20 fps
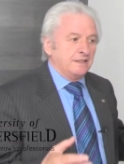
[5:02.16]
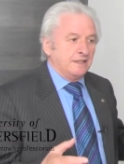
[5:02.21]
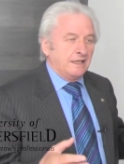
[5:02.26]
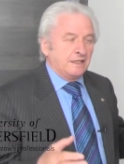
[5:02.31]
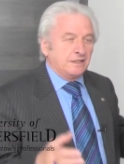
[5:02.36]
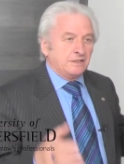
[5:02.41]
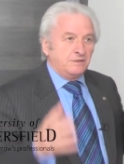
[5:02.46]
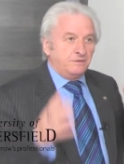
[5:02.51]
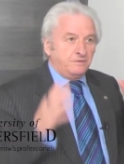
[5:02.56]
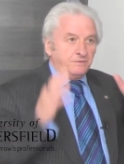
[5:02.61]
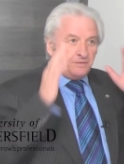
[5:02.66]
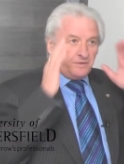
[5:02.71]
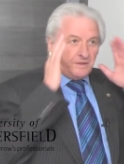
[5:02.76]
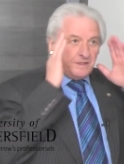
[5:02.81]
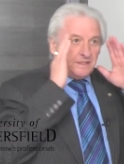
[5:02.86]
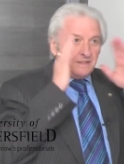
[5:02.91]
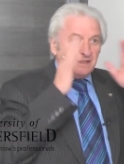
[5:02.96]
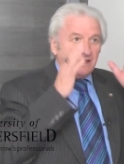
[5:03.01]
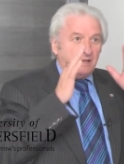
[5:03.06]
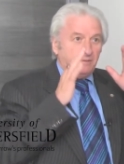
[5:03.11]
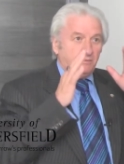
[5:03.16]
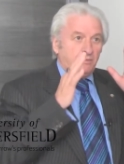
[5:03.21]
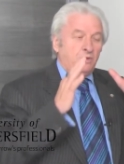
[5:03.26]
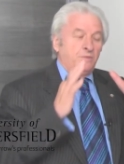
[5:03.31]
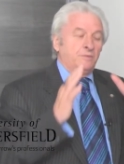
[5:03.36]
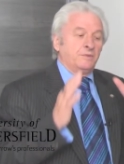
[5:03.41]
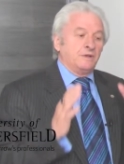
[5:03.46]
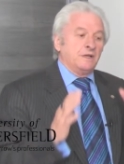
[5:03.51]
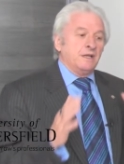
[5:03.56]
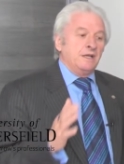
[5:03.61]
he had to freeze that
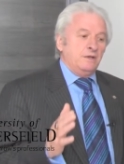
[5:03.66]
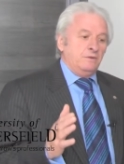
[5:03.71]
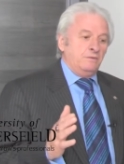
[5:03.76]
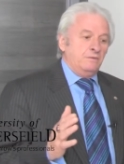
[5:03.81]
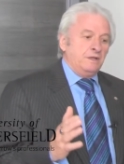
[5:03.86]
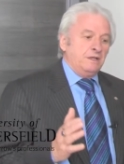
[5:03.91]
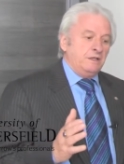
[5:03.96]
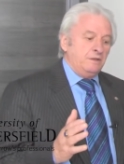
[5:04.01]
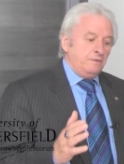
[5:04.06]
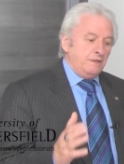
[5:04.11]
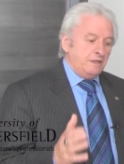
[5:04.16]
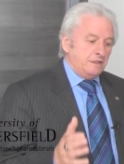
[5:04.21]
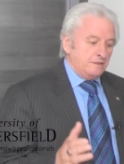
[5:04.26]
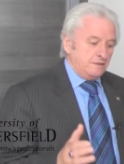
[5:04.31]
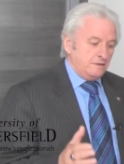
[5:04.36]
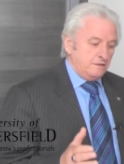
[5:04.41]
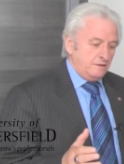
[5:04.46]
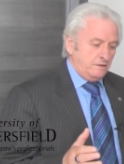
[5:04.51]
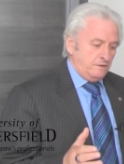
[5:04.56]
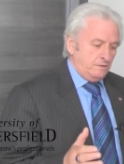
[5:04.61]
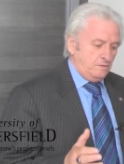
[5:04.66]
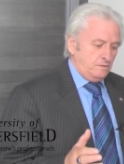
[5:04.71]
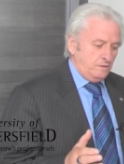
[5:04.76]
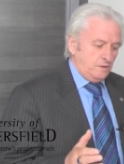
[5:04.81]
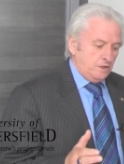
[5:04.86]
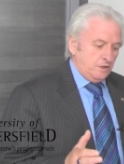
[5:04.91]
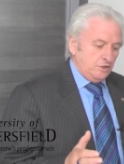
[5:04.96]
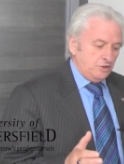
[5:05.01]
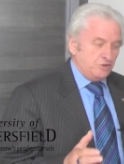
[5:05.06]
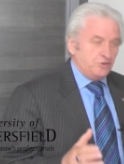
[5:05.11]
moment. When he went to do
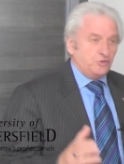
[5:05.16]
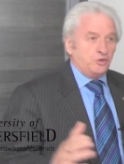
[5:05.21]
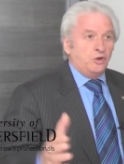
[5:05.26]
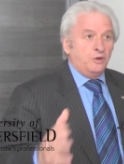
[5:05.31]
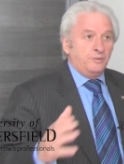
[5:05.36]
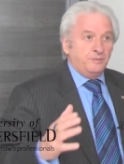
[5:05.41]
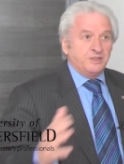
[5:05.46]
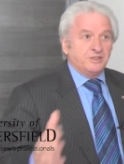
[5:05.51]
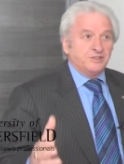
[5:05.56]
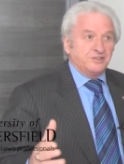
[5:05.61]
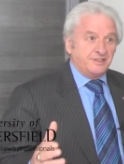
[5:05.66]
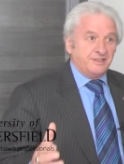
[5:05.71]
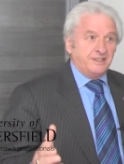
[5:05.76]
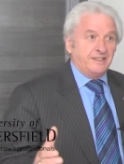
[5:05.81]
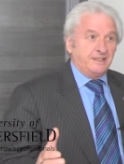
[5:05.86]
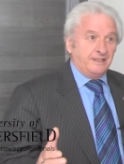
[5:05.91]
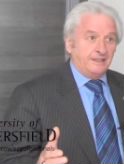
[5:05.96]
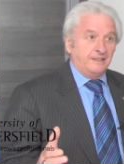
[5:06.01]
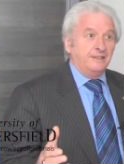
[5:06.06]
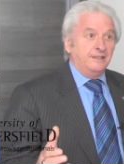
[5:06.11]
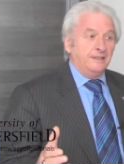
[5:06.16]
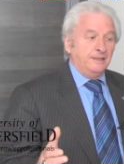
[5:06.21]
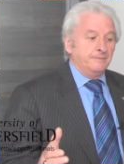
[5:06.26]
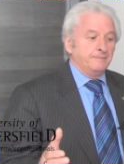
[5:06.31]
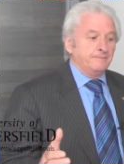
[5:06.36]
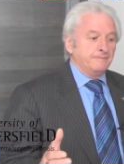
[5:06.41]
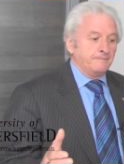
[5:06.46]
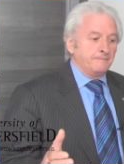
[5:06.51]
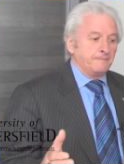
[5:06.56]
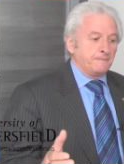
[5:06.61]
Storm at Sea,
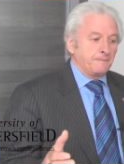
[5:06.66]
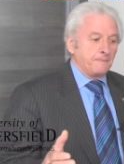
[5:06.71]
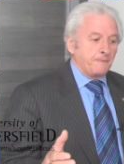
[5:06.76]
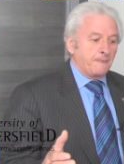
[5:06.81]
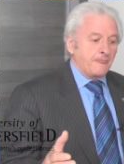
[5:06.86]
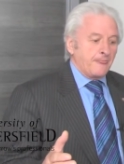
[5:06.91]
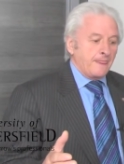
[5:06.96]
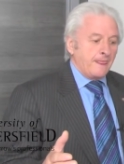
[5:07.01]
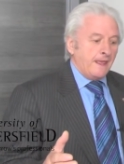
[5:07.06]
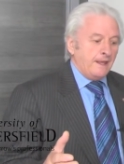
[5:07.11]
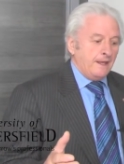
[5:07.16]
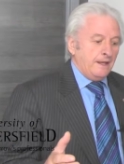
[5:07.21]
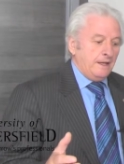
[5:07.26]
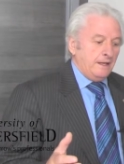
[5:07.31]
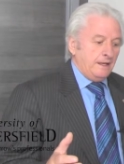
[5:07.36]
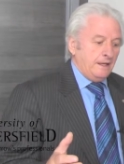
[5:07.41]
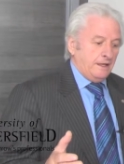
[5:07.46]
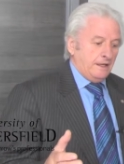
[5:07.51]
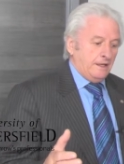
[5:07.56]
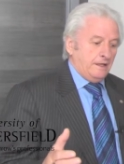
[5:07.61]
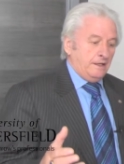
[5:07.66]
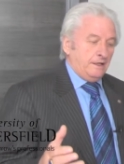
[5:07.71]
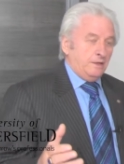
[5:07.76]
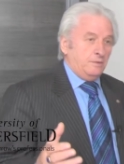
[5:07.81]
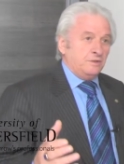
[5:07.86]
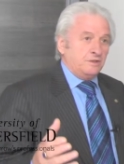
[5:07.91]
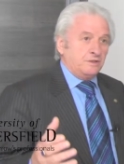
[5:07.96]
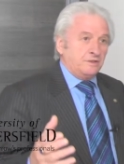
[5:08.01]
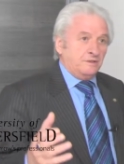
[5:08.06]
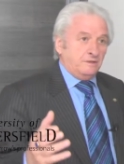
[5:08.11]
uh, he
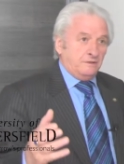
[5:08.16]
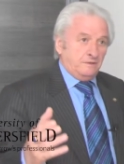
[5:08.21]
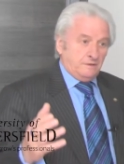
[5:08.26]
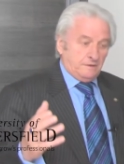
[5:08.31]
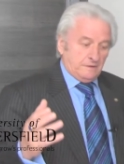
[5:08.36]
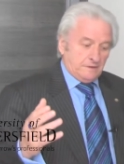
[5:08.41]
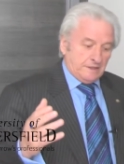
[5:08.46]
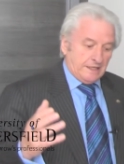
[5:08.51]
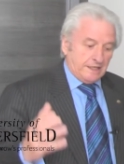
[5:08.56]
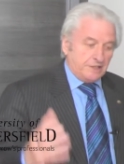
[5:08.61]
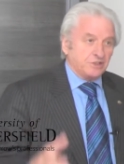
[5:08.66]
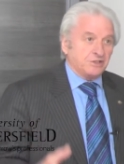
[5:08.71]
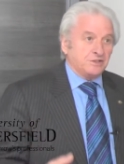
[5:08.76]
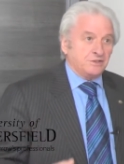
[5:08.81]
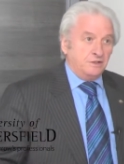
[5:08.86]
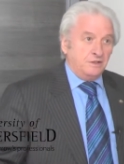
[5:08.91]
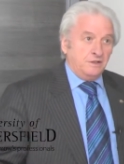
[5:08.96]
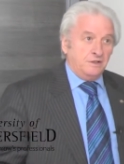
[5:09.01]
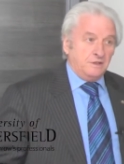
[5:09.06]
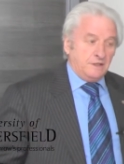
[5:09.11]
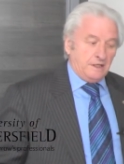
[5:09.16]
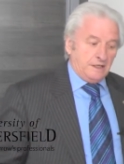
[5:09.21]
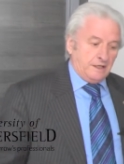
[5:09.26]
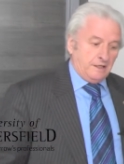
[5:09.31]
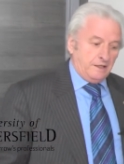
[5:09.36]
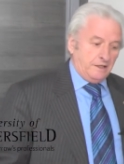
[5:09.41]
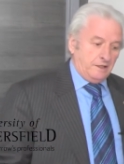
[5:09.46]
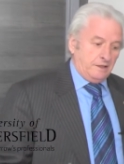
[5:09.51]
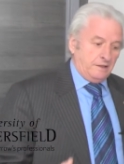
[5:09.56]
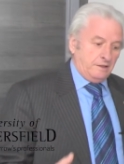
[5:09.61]
was lashed, uh,
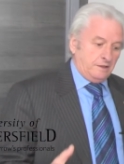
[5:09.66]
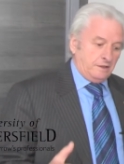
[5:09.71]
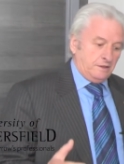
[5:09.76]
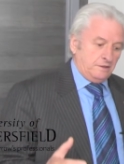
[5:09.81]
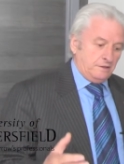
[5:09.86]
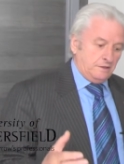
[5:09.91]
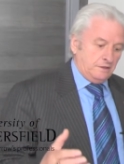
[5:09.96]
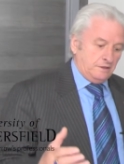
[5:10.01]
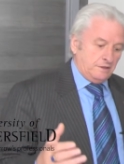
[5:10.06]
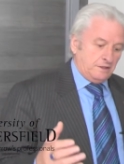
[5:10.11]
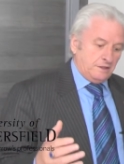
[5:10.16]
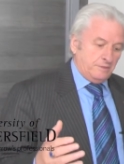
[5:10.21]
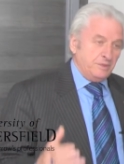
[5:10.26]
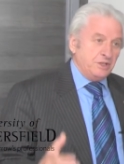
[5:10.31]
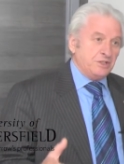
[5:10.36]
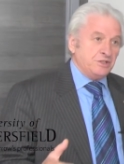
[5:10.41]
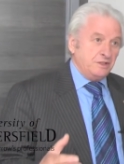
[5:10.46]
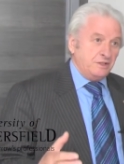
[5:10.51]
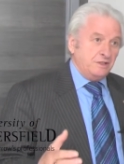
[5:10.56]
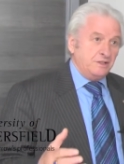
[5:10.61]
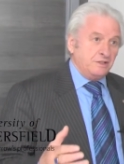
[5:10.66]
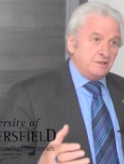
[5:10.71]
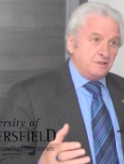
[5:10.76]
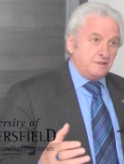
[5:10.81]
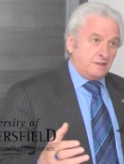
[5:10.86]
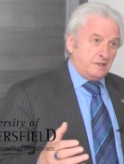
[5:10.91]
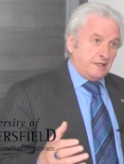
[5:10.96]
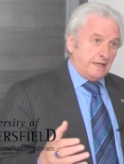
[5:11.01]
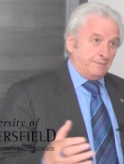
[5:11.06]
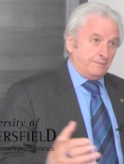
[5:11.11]
he, he commissioned
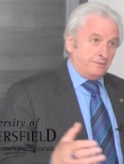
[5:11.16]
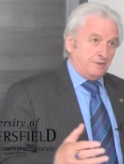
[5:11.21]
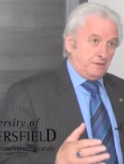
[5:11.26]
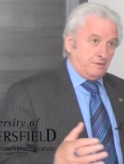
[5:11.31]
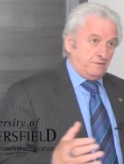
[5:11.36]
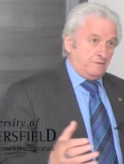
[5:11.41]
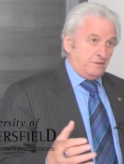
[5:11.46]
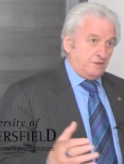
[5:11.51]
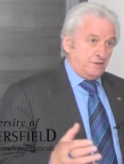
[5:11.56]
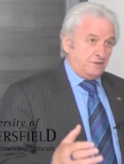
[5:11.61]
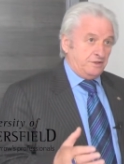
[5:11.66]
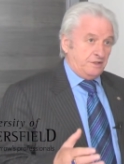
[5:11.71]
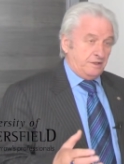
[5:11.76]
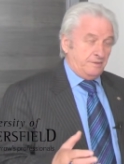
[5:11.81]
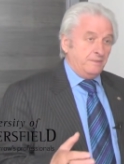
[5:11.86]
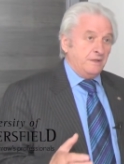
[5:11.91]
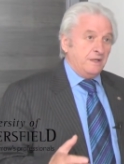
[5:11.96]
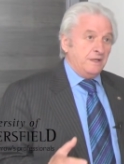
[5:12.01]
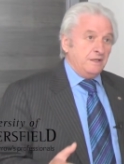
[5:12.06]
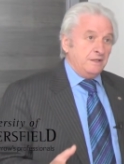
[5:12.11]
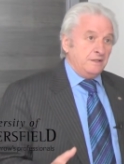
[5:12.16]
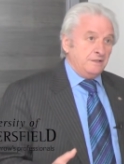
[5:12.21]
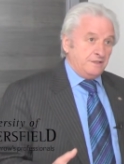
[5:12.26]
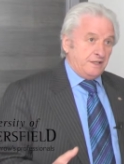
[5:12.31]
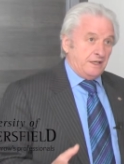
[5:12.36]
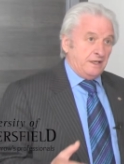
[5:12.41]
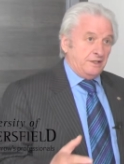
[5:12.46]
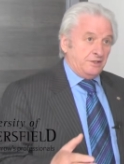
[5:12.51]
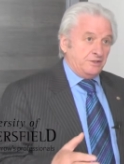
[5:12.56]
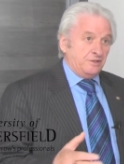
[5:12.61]
this captain of this ship,
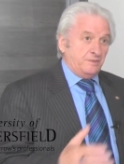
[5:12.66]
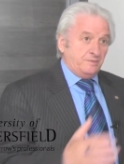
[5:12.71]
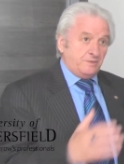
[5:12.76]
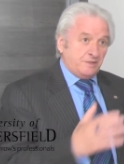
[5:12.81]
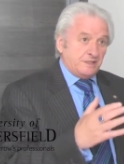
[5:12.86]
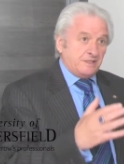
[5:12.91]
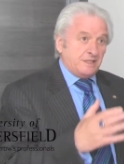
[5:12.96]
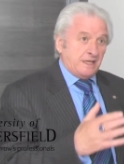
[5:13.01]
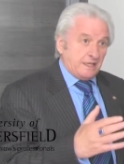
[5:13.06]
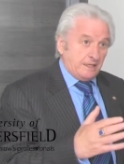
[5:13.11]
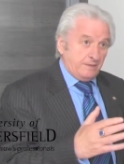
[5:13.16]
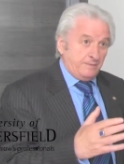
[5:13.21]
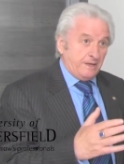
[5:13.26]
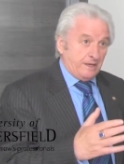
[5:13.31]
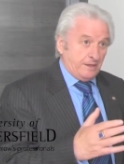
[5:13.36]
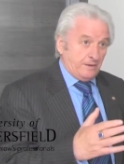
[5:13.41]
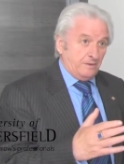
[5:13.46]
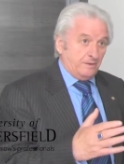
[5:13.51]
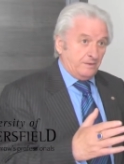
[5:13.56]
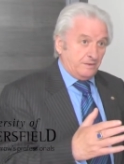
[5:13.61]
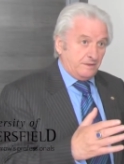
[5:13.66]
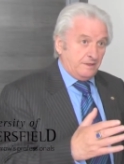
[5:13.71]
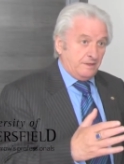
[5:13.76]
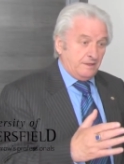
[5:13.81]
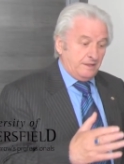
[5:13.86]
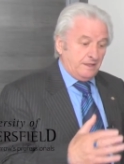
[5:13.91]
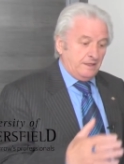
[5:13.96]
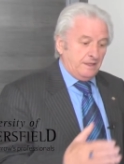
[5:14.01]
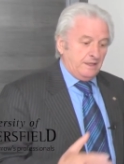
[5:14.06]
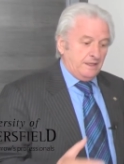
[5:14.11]
sailing ship, to take him out,
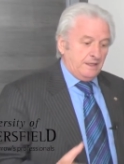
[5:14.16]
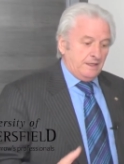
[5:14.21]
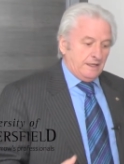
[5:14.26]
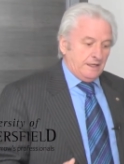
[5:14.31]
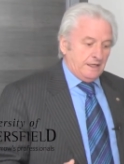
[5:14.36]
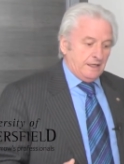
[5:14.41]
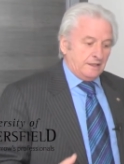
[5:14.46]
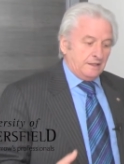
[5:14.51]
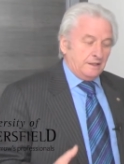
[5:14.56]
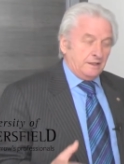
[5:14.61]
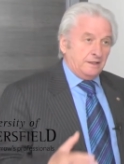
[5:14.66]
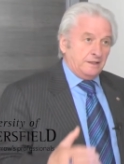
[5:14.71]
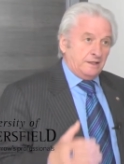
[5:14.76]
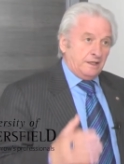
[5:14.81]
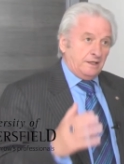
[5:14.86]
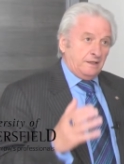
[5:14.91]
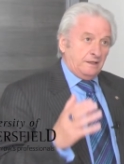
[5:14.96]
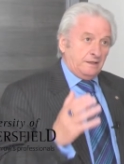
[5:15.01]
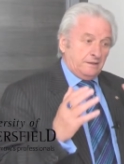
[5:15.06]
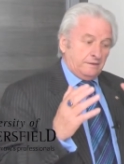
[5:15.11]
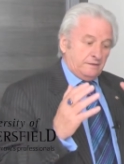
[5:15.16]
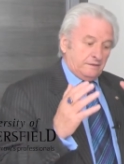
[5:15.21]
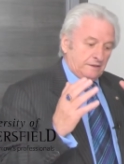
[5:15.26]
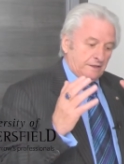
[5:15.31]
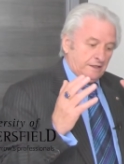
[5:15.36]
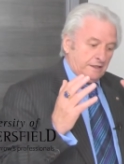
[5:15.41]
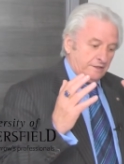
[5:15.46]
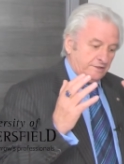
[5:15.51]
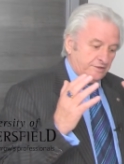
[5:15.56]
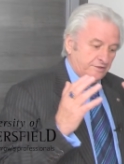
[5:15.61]
and they,
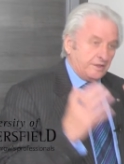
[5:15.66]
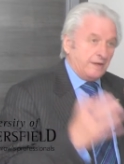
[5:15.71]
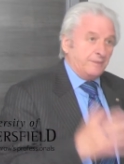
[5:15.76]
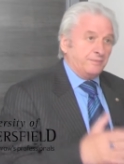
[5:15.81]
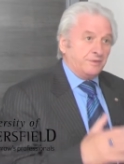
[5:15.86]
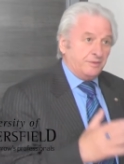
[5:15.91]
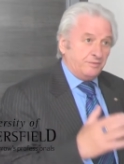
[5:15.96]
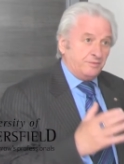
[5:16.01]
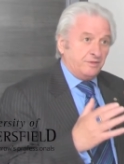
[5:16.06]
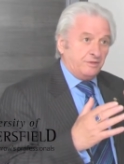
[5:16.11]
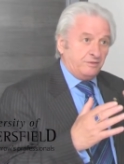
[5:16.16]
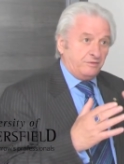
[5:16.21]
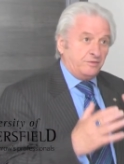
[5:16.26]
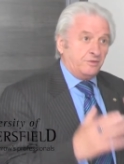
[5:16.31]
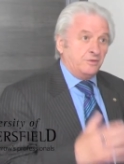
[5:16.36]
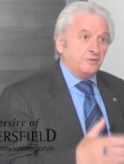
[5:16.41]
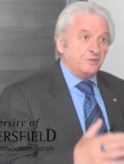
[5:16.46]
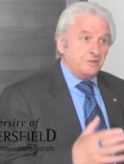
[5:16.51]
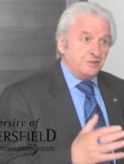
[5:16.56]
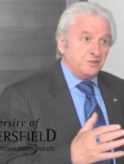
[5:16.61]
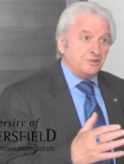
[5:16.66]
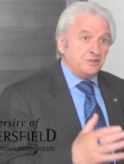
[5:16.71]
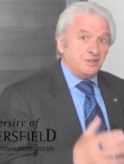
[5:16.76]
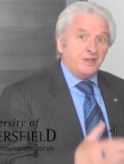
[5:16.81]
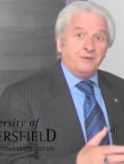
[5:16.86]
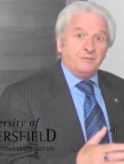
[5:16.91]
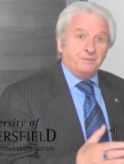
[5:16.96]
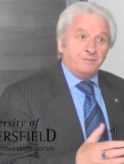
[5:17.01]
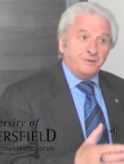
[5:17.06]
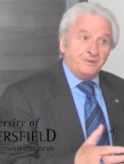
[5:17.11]
they strapped him to the front of the
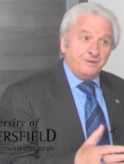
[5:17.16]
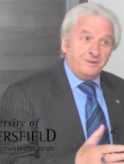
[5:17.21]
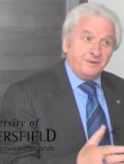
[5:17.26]
ship.